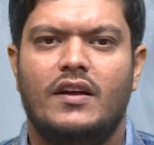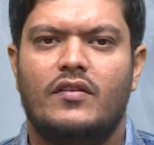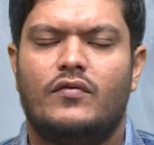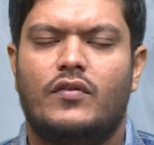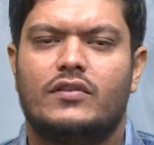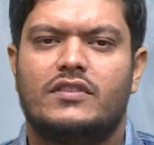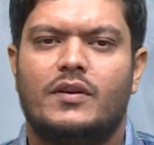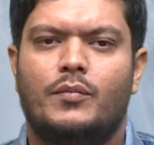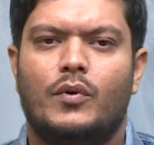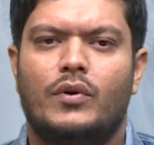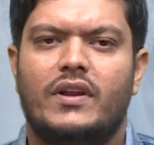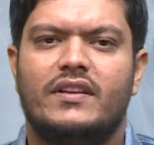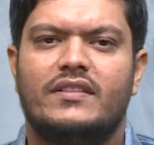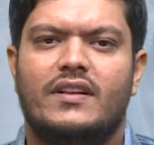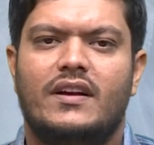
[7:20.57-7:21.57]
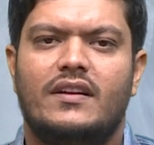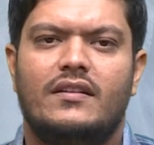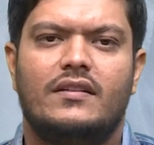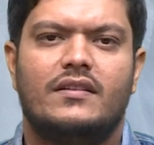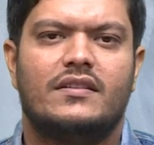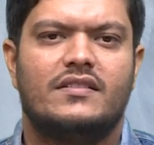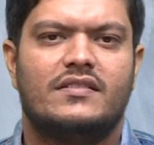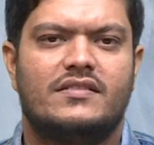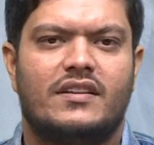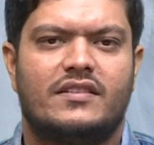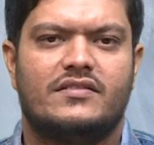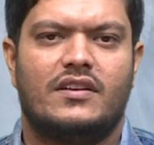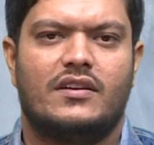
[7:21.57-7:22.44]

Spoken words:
for supporting the structure